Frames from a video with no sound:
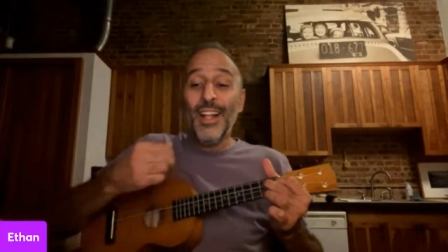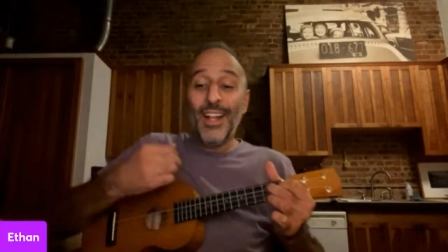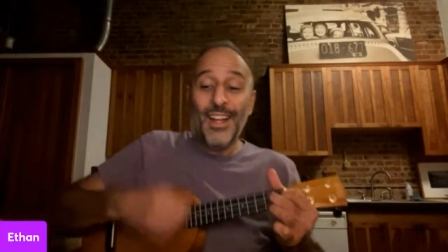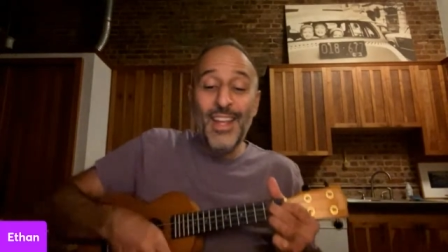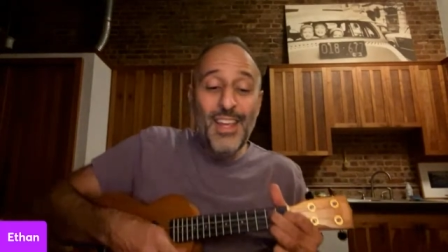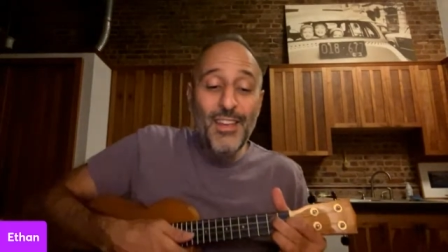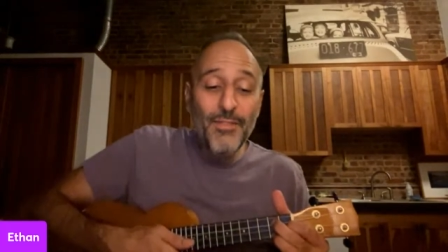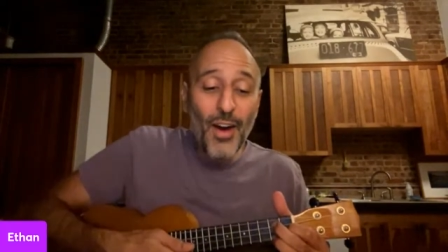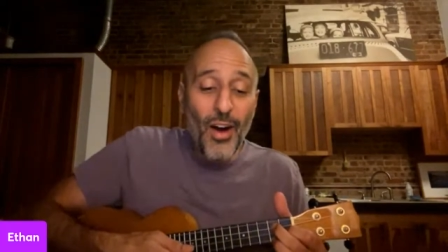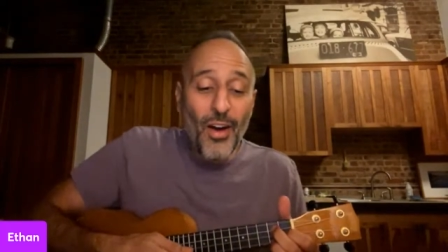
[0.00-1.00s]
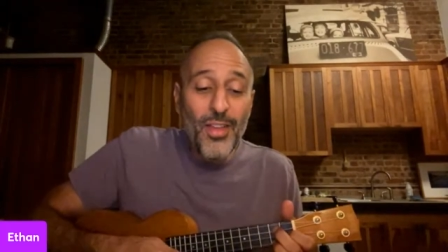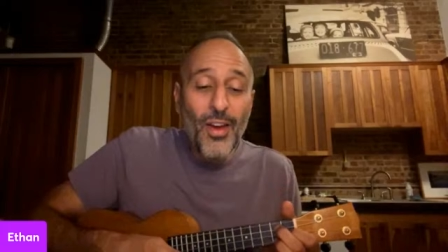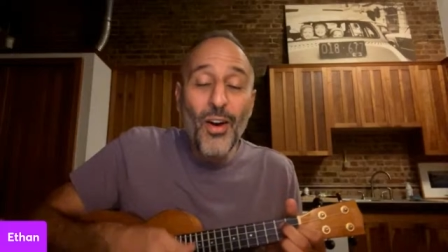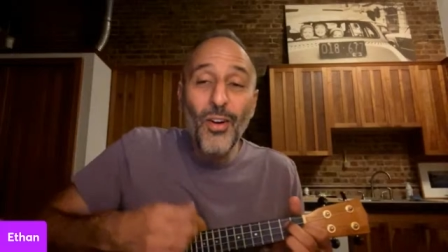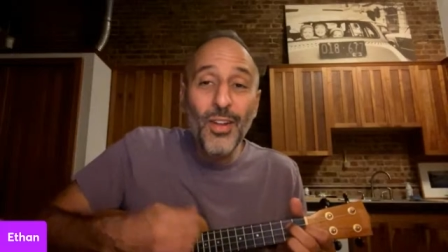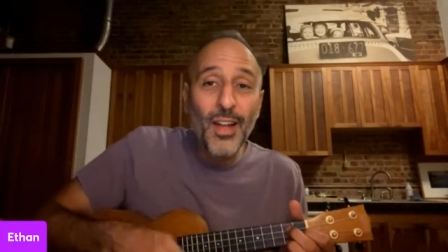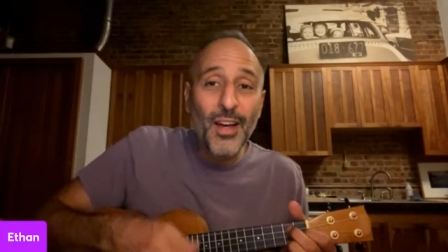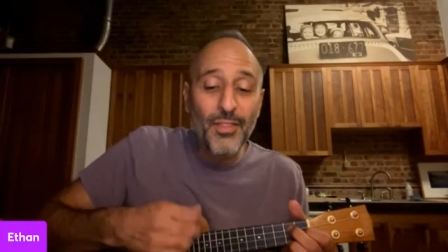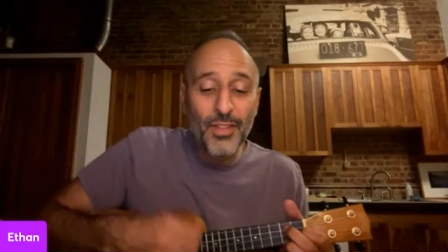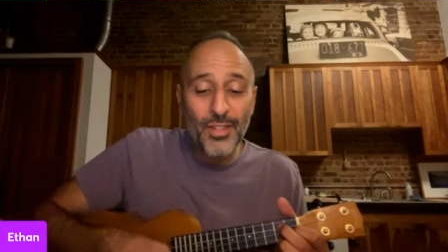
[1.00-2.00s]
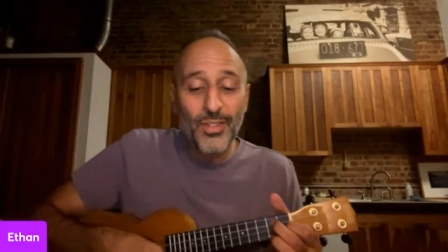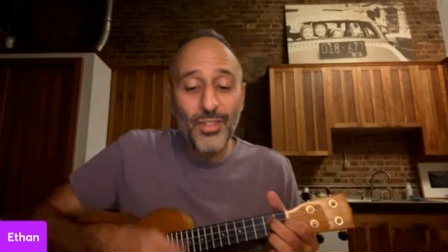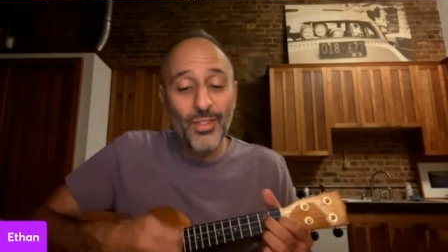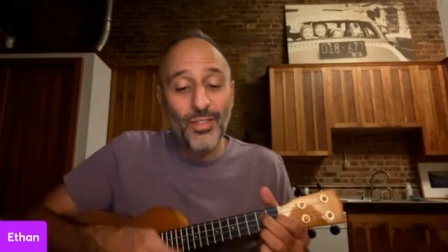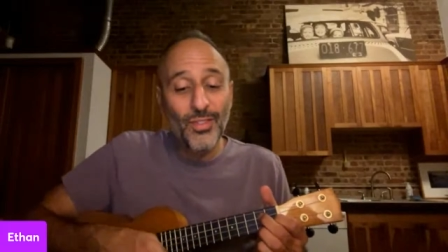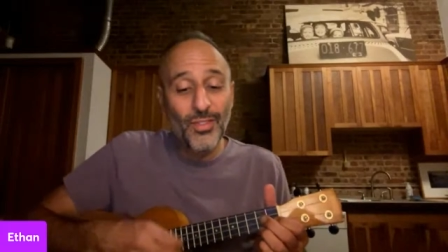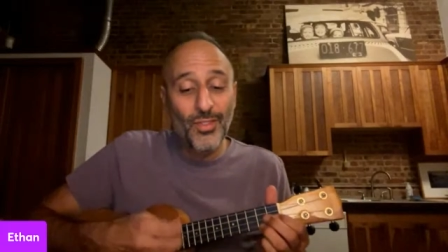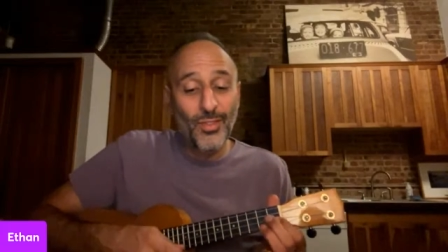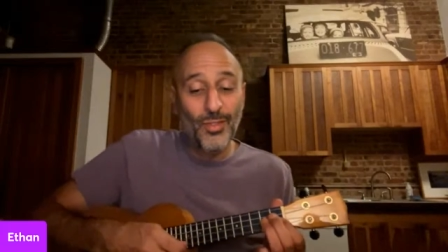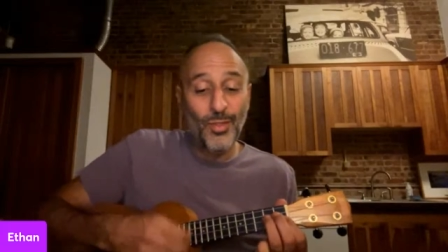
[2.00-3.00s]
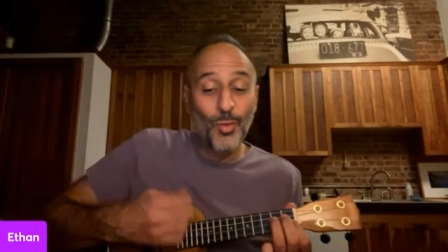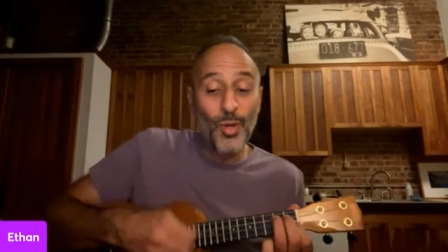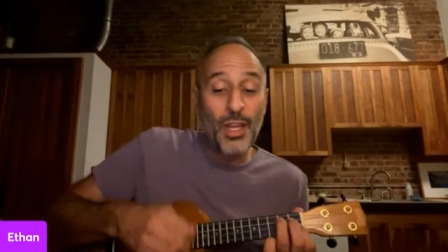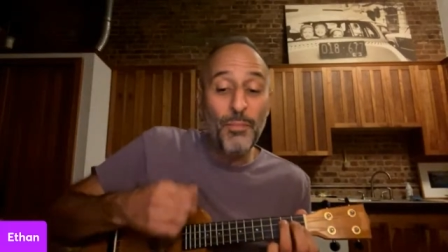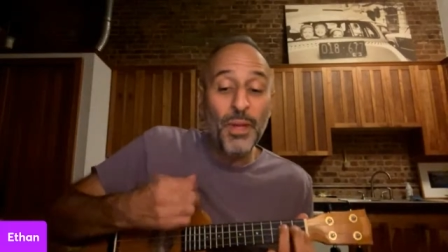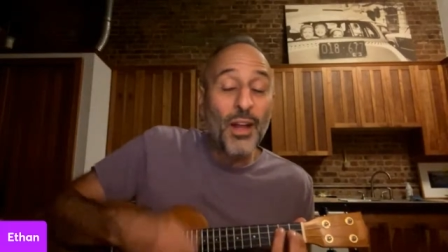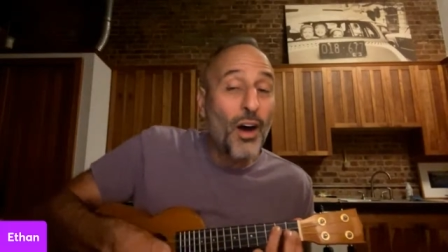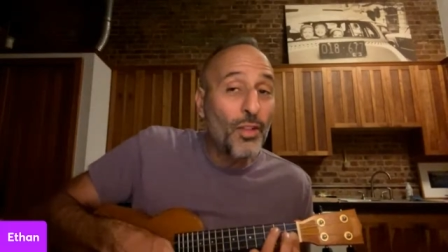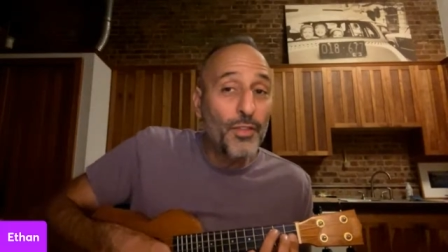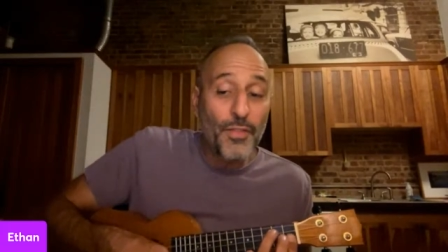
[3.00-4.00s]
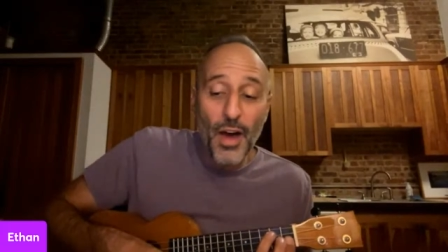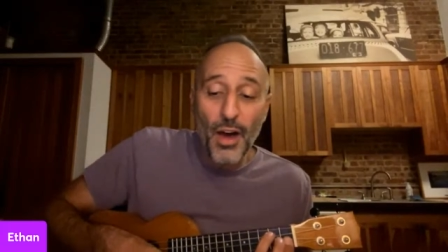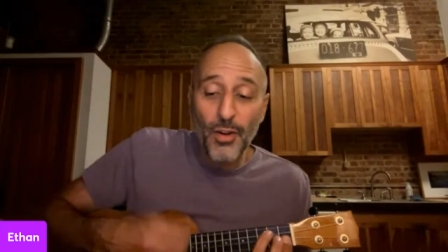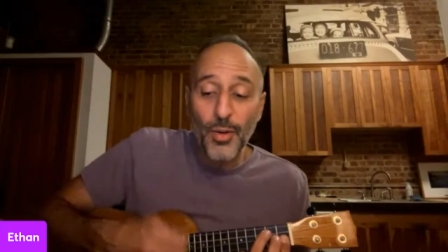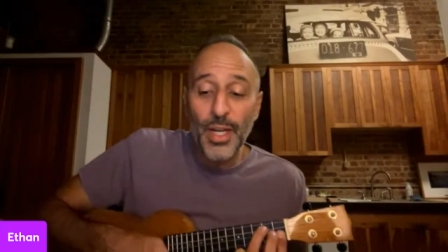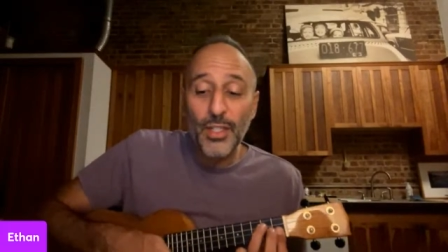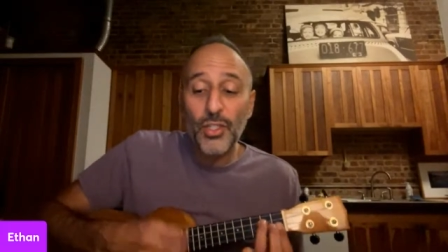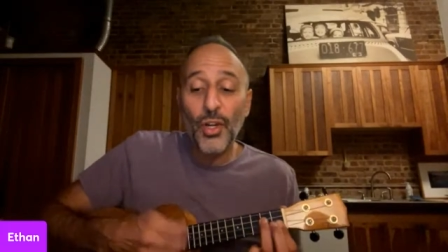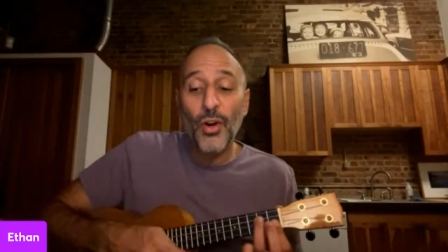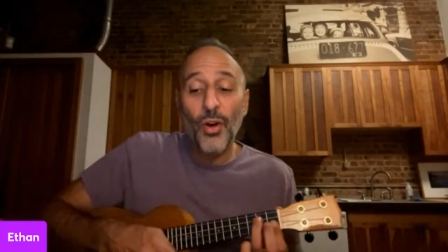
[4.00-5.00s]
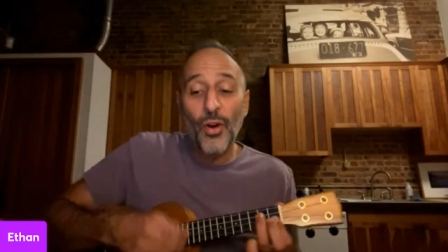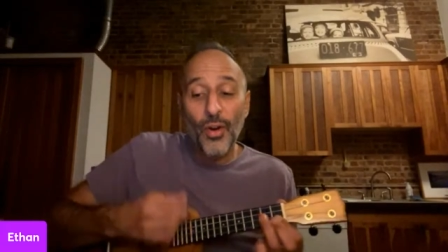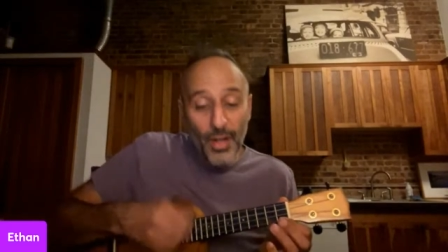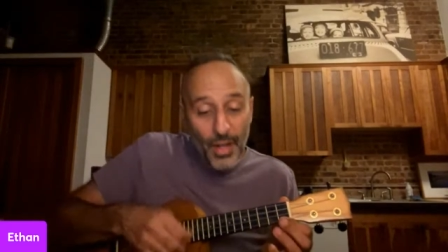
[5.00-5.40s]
Leave all your lovers weeping on the faraway shore.